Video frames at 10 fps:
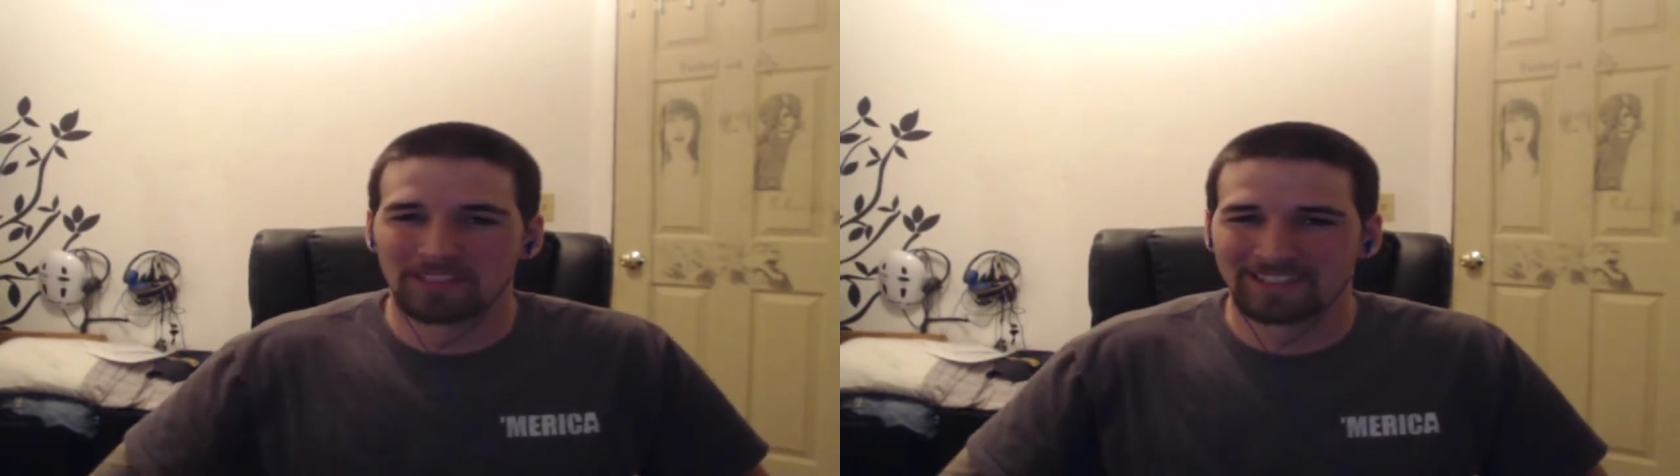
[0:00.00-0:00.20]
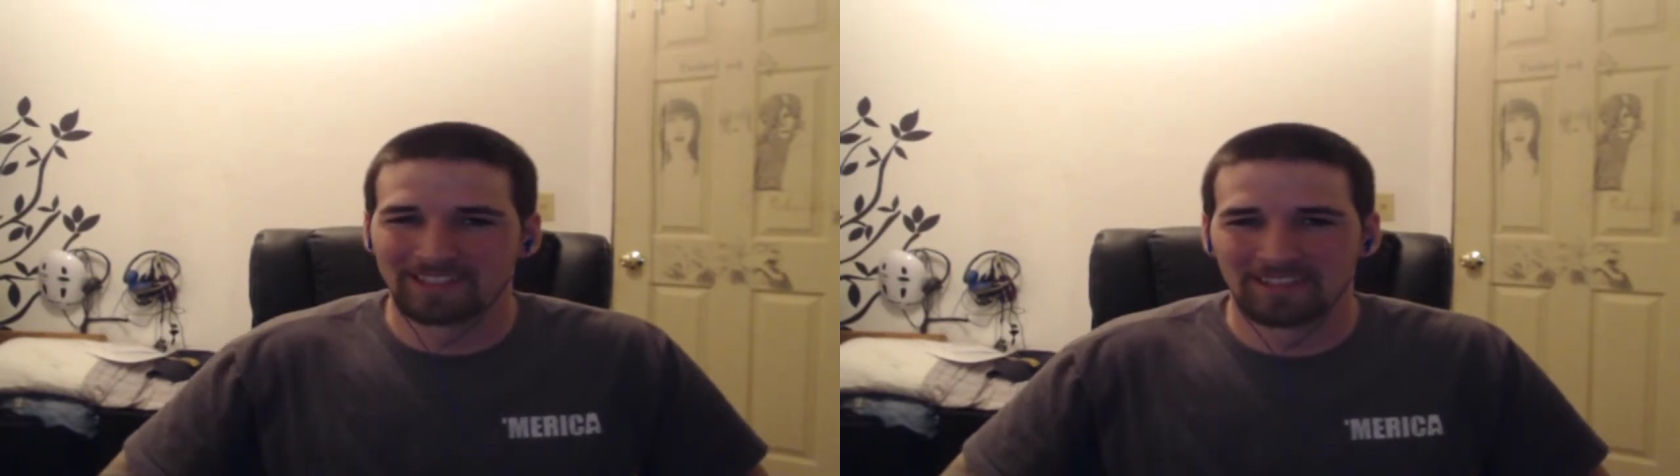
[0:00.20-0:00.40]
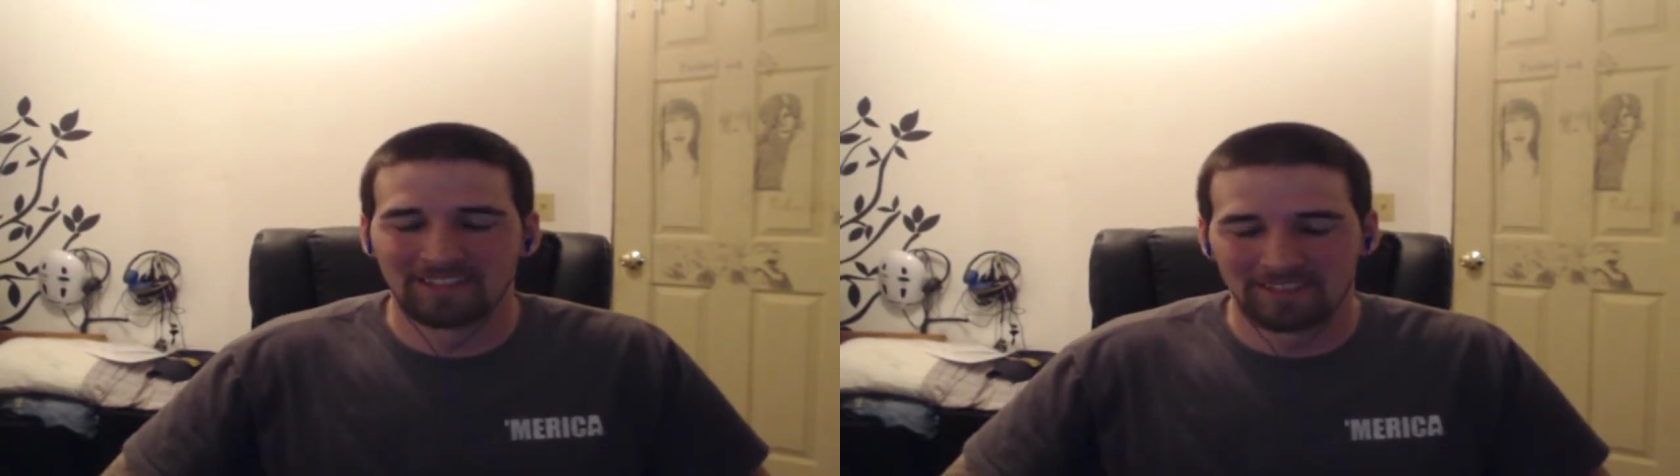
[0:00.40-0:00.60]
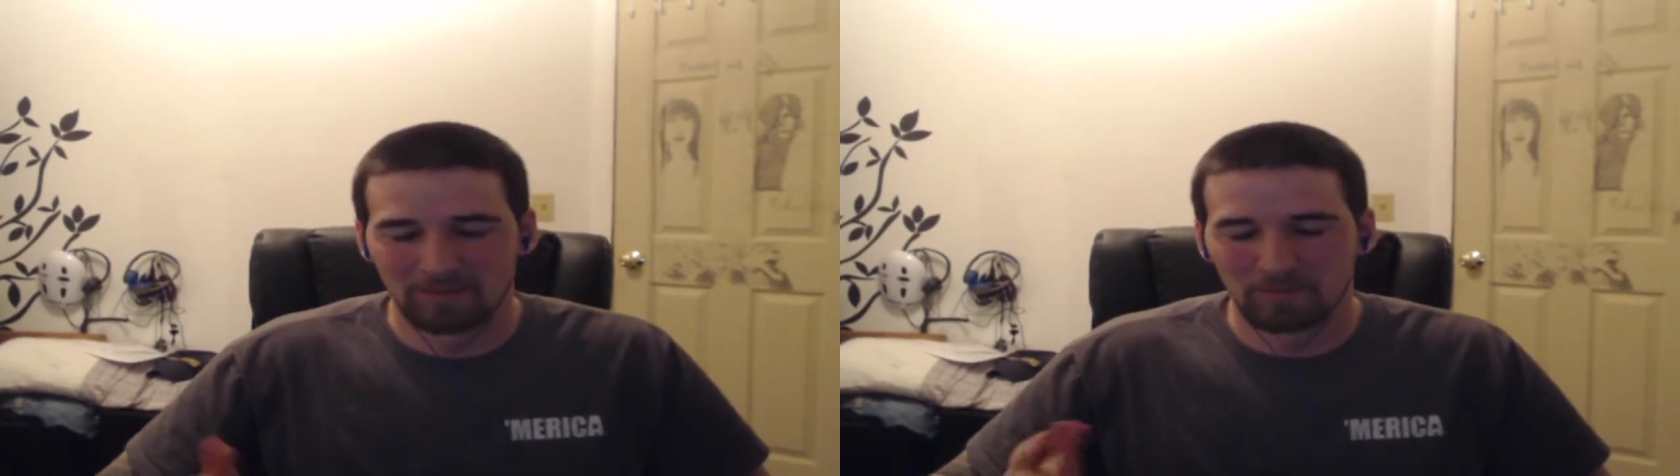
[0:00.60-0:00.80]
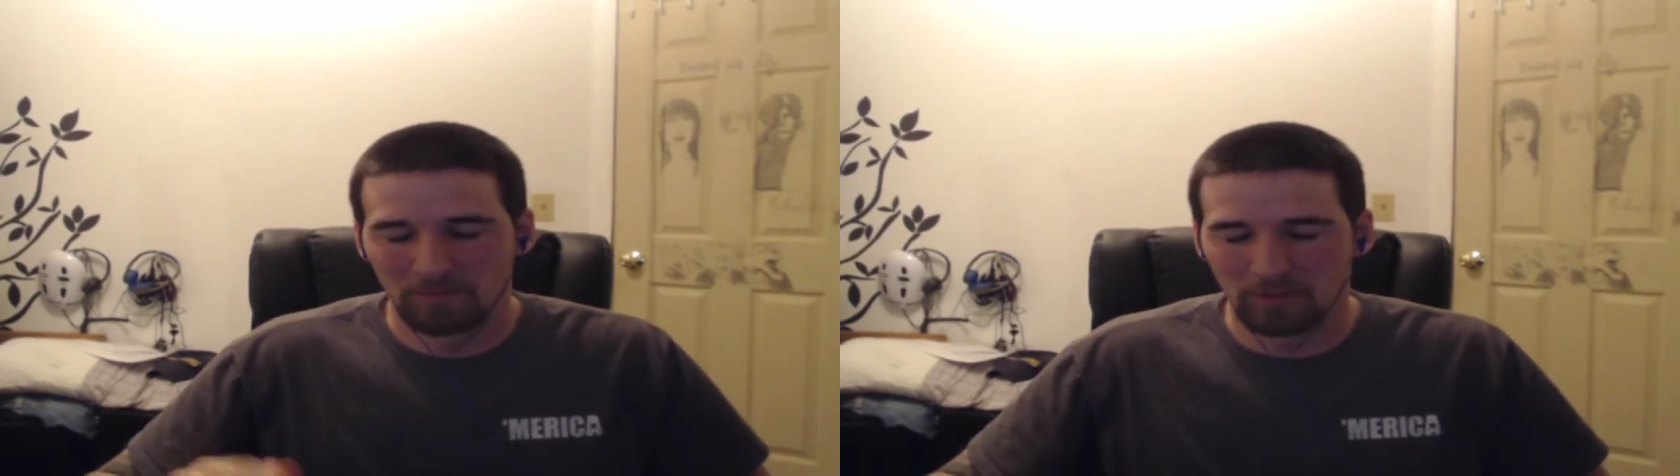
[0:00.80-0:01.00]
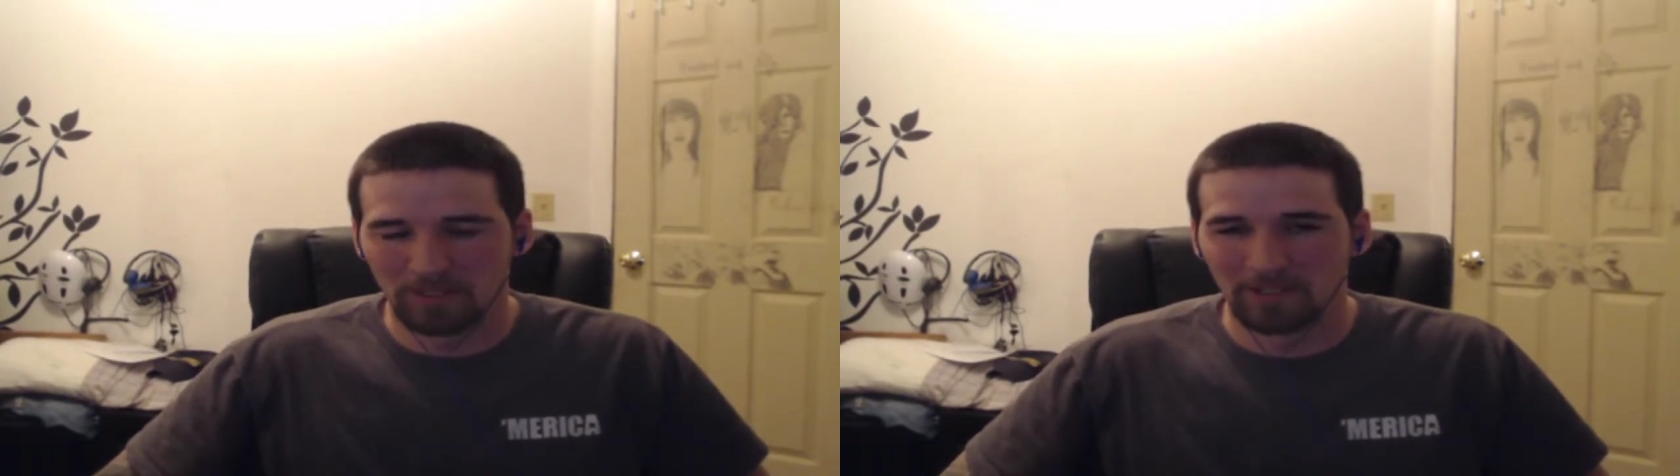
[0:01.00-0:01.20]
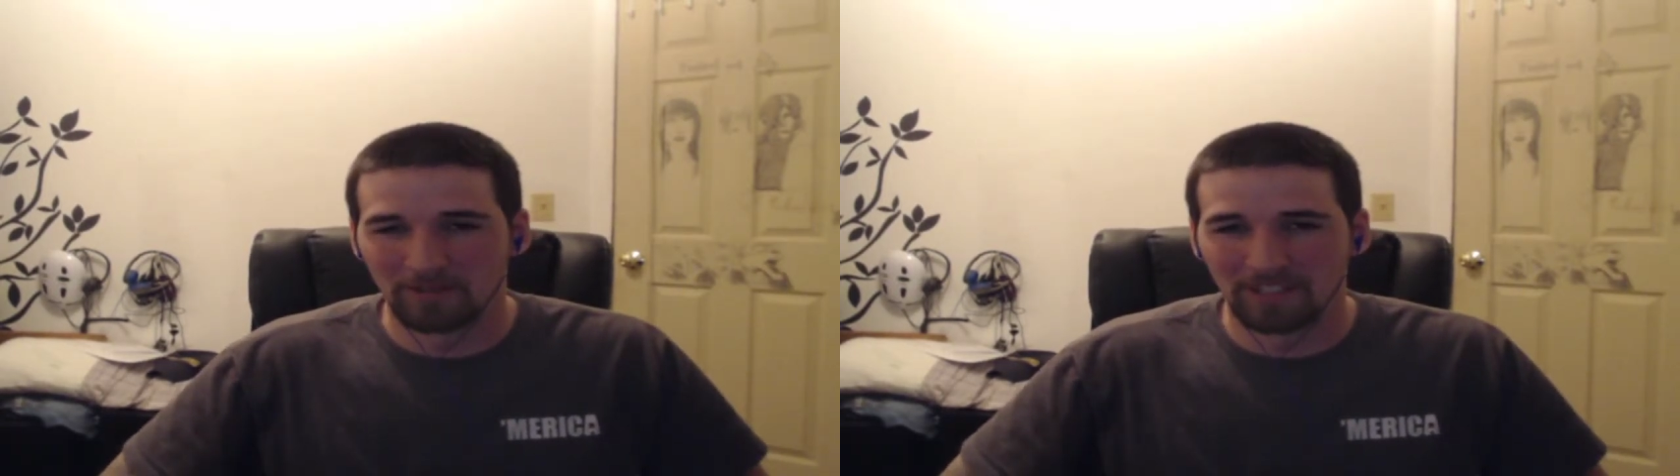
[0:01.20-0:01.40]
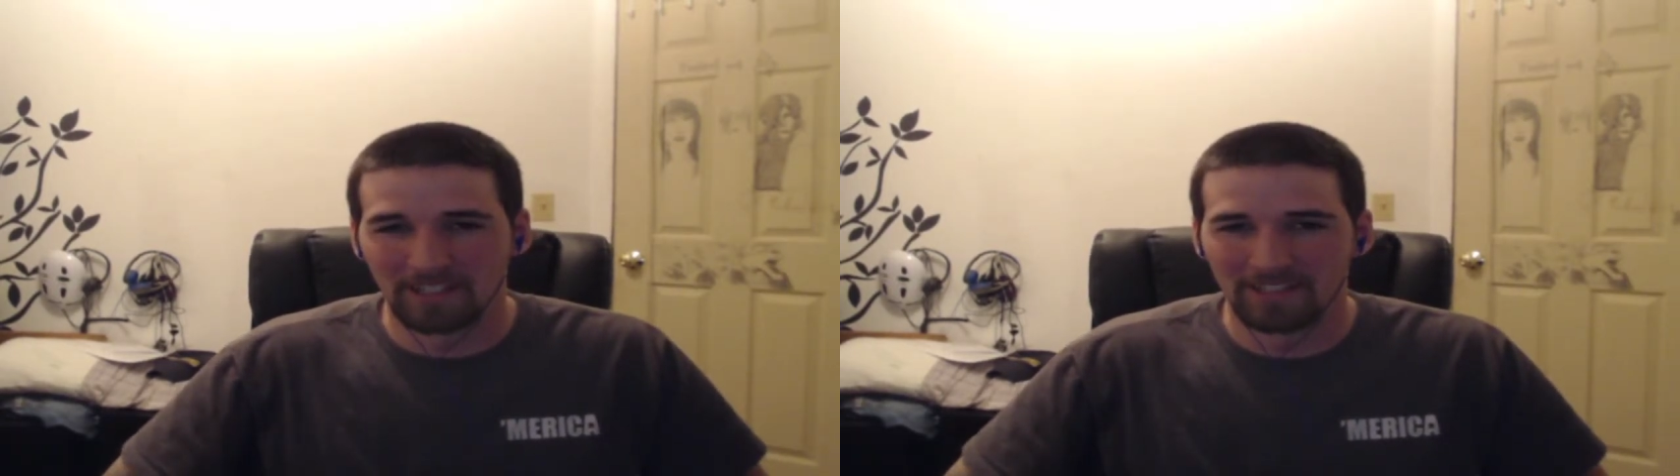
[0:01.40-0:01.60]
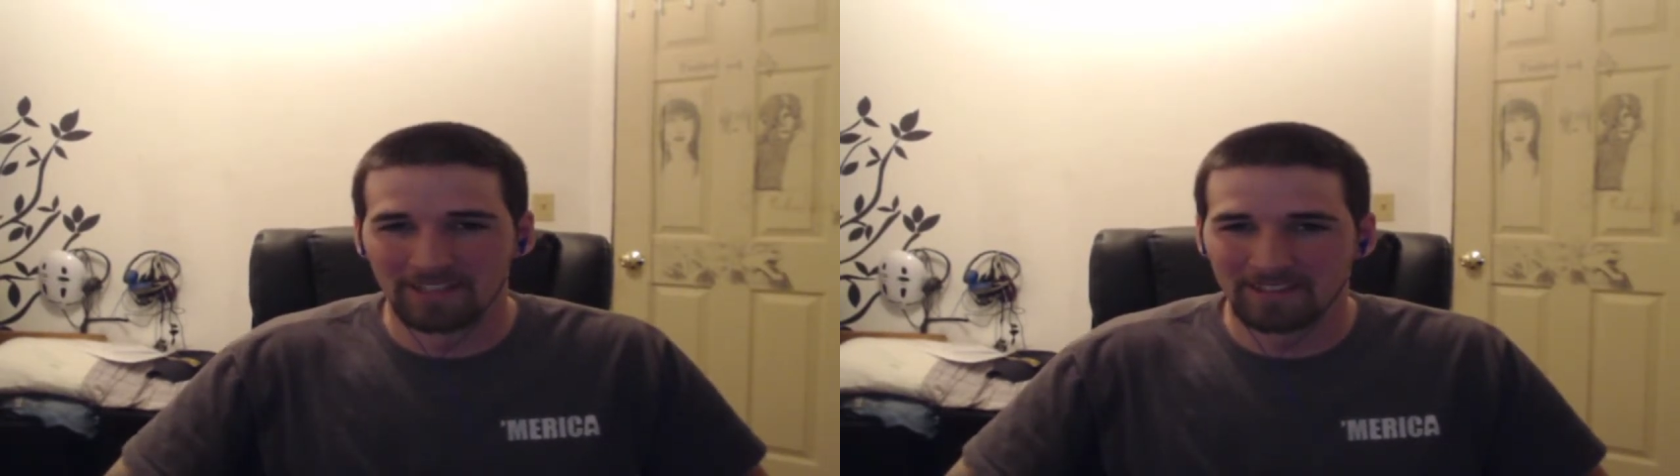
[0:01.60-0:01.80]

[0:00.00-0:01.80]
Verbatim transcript: It's it's pretty okay.